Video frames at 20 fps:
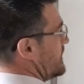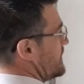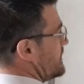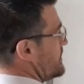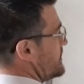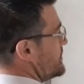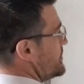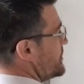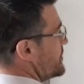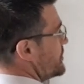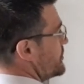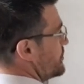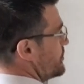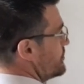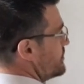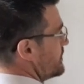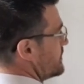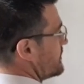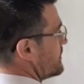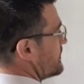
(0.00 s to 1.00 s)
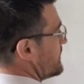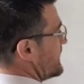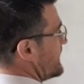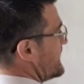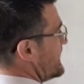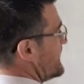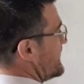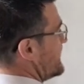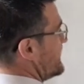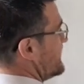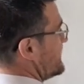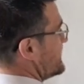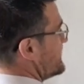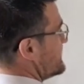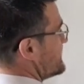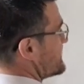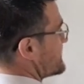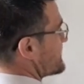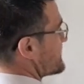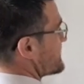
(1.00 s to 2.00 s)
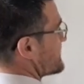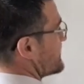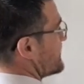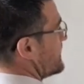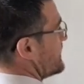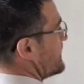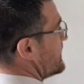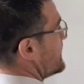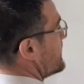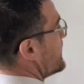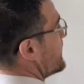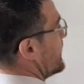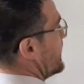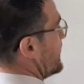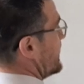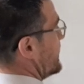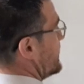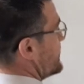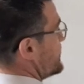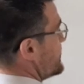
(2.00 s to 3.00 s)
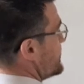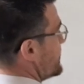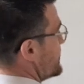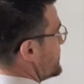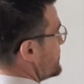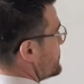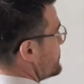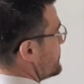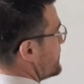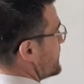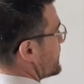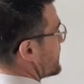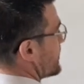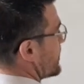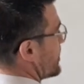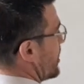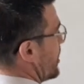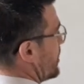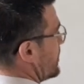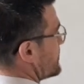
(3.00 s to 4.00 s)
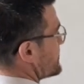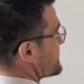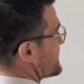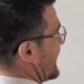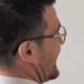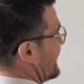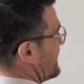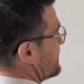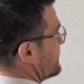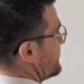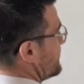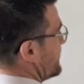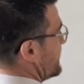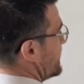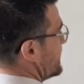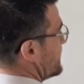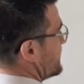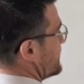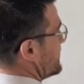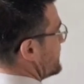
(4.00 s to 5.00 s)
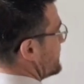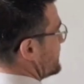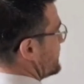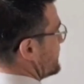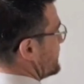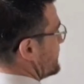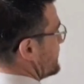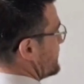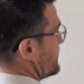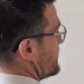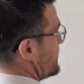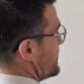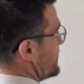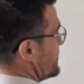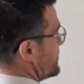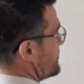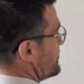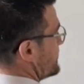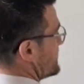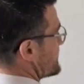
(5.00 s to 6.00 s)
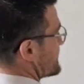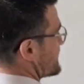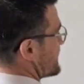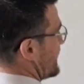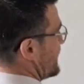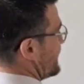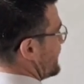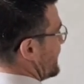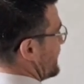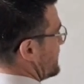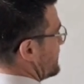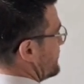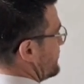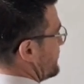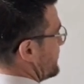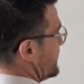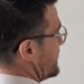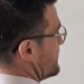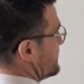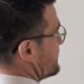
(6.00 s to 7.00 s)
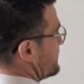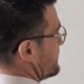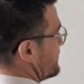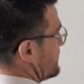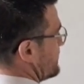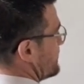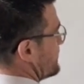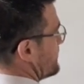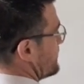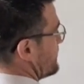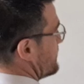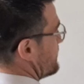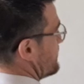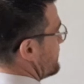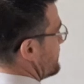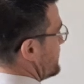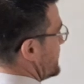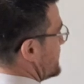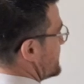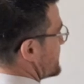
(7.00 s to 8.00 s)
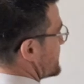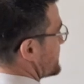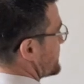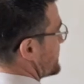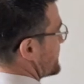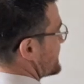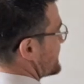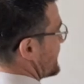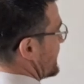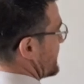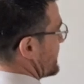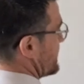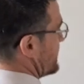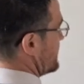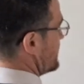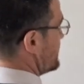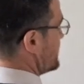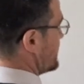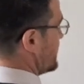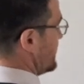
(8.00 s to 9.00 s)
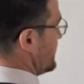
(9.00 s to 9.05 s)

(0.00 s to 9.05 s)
U is U cos alpha, U sine alpha, meters per second,